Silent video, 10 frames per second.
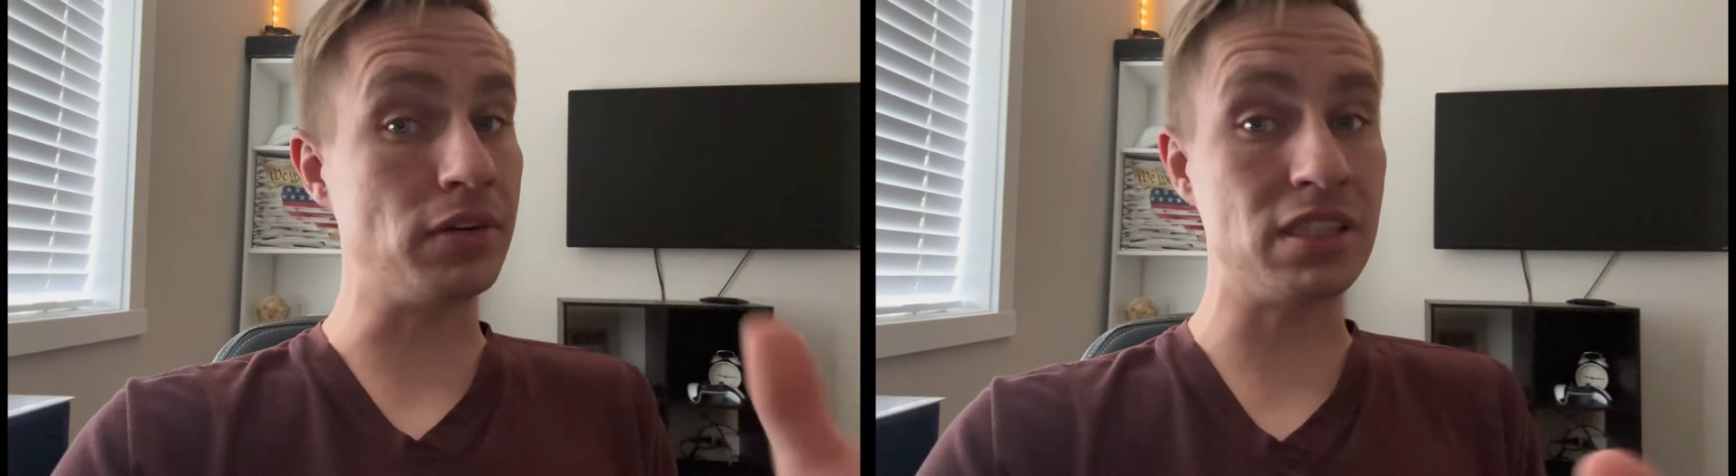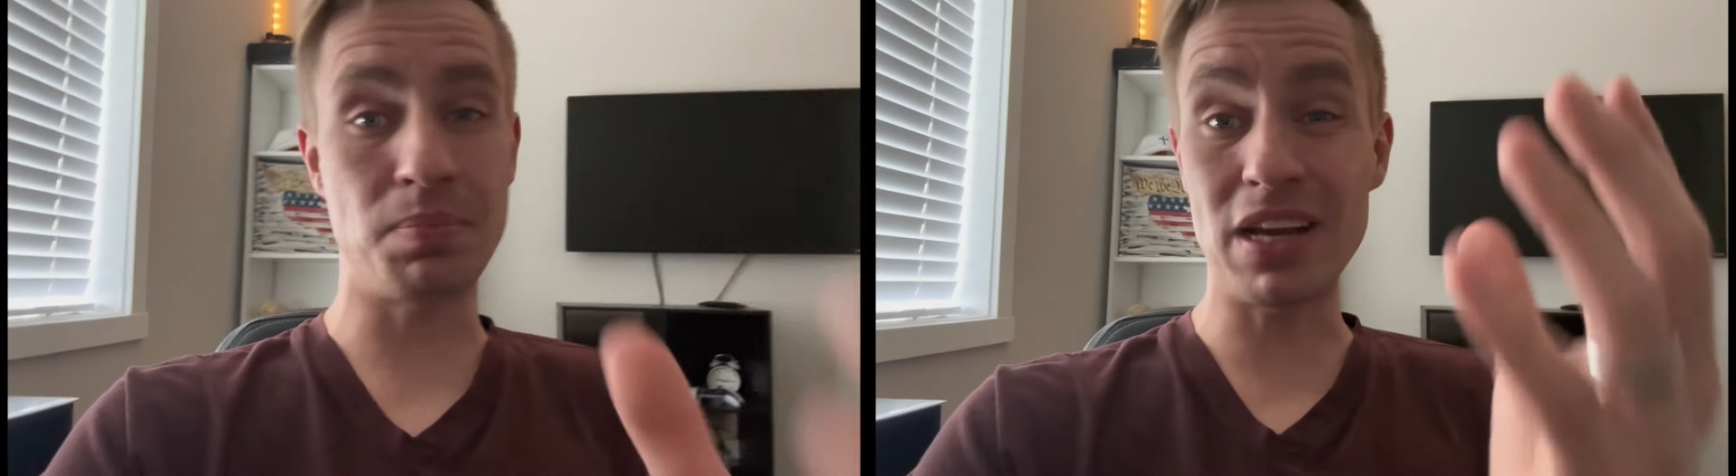
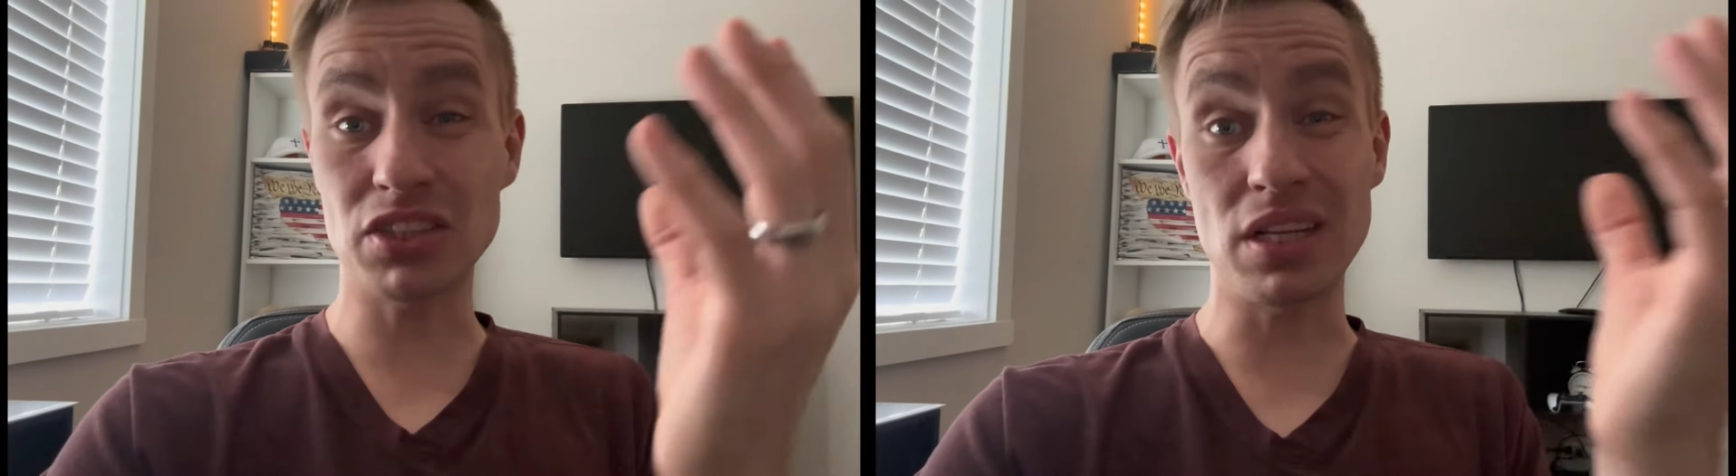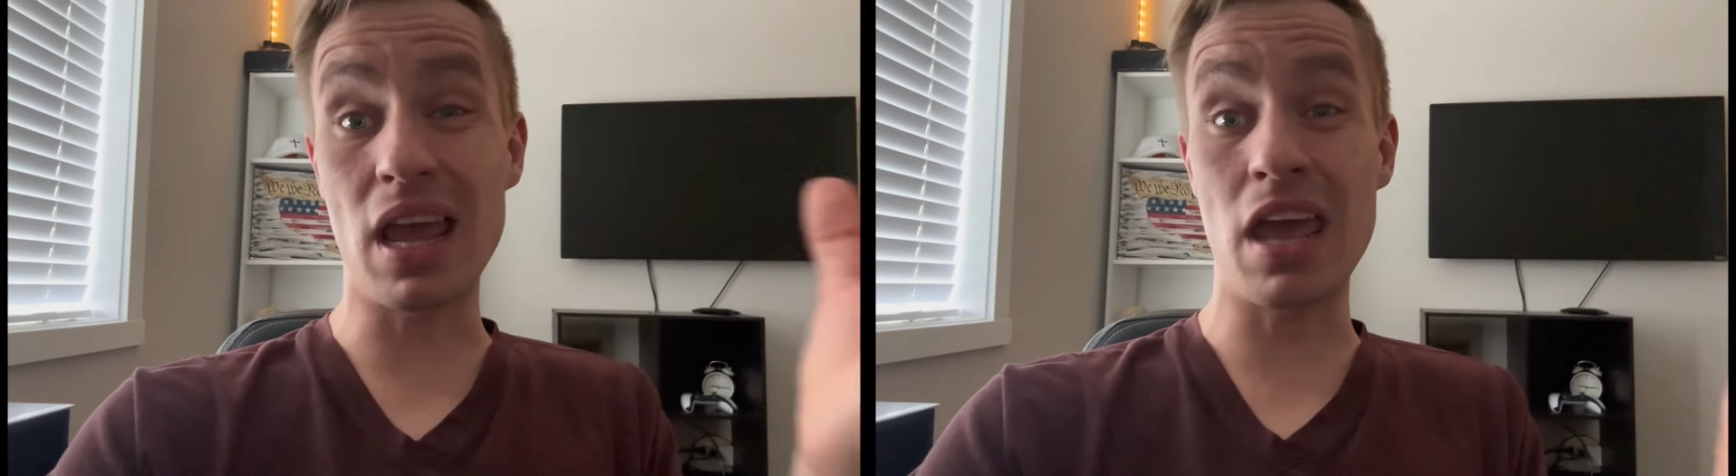
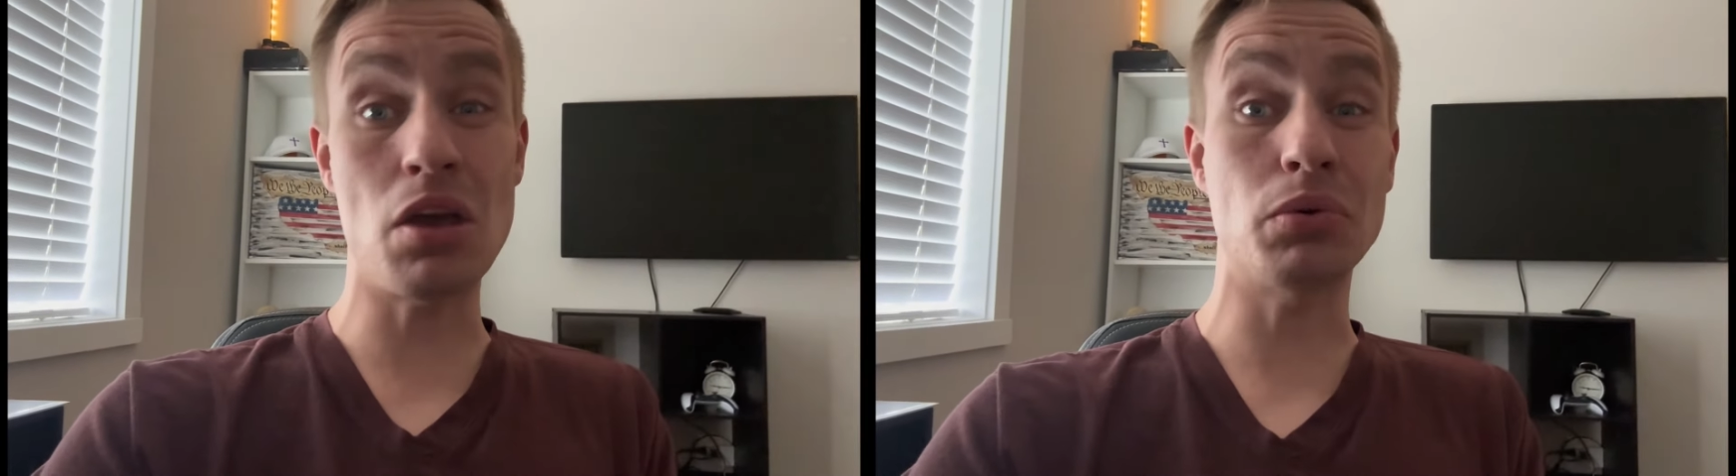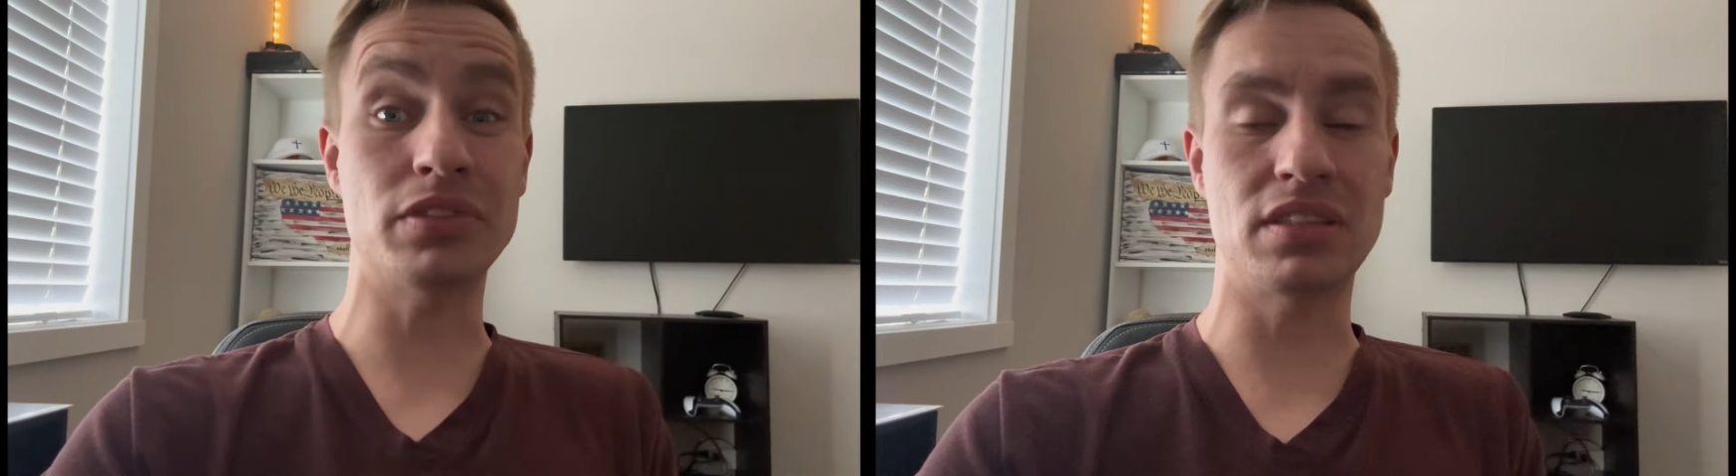especially
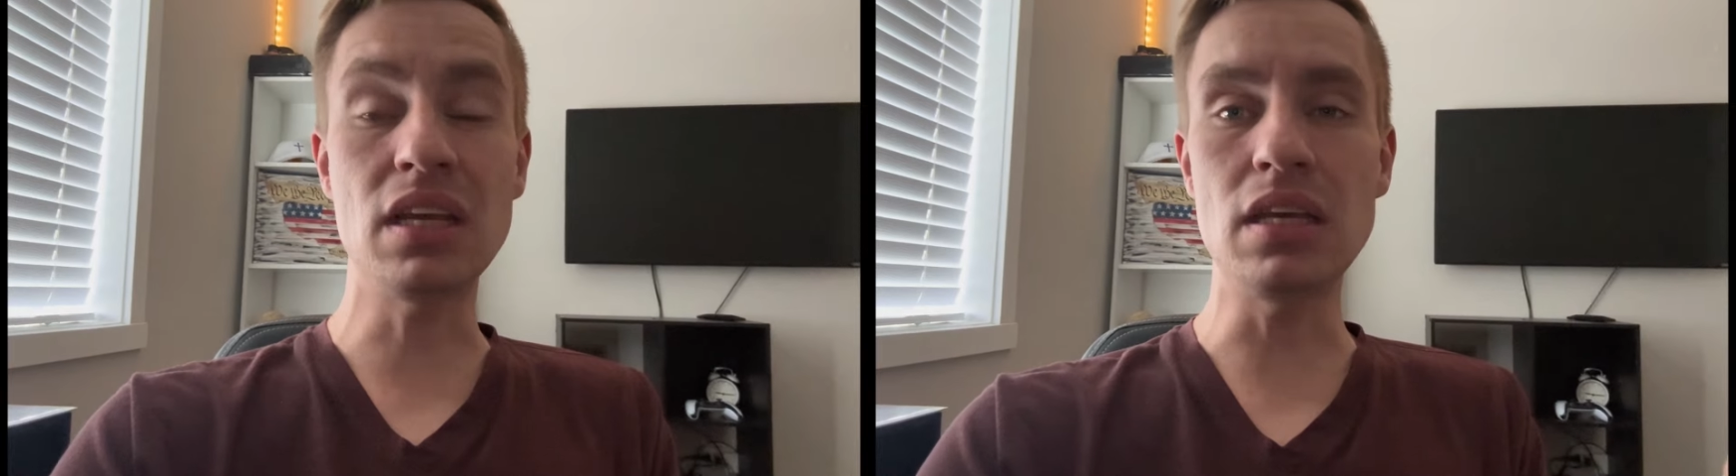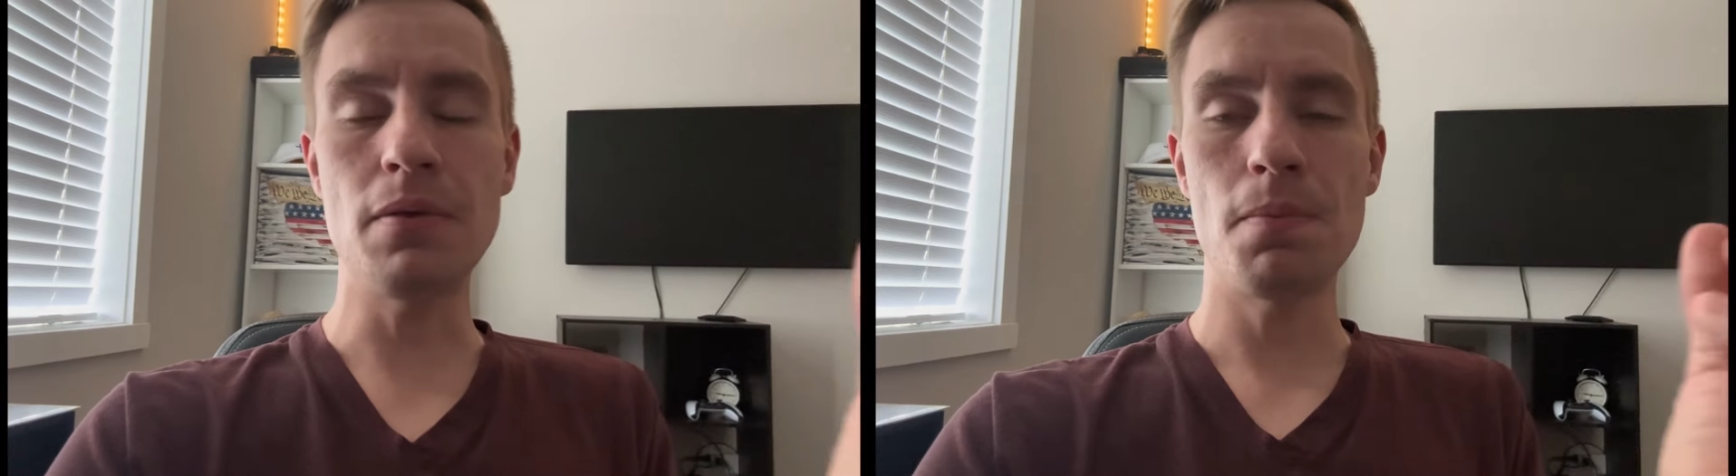
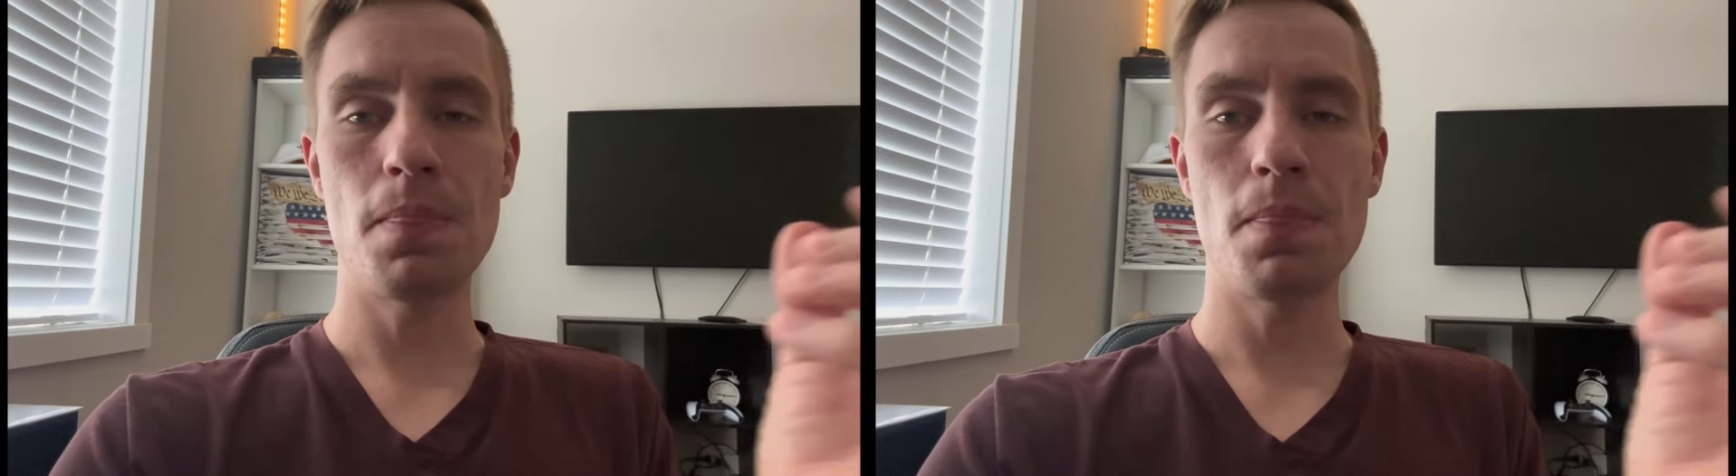AOC.